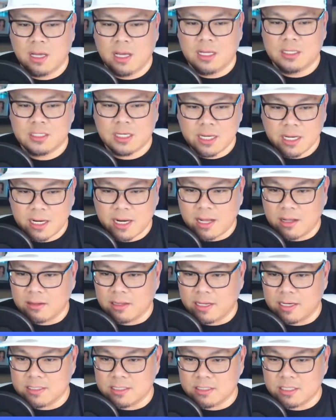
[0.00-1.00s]
Check it out,
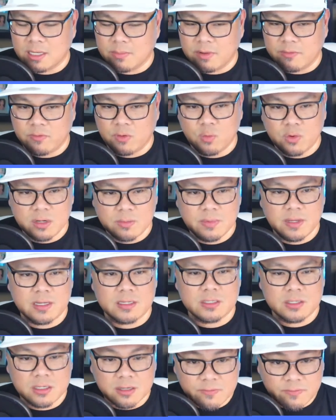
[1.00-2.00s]
ladies and gentlemen. If you want to be a
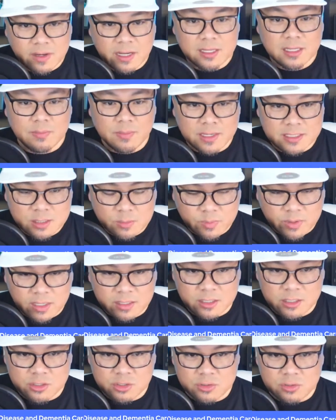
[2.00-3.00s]
certified dementia
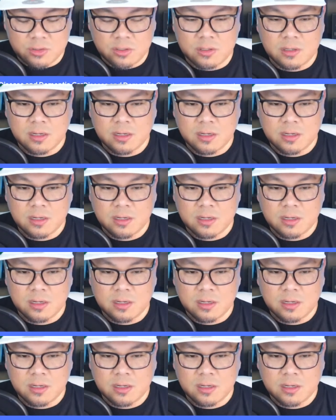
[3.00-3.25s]
practitioner,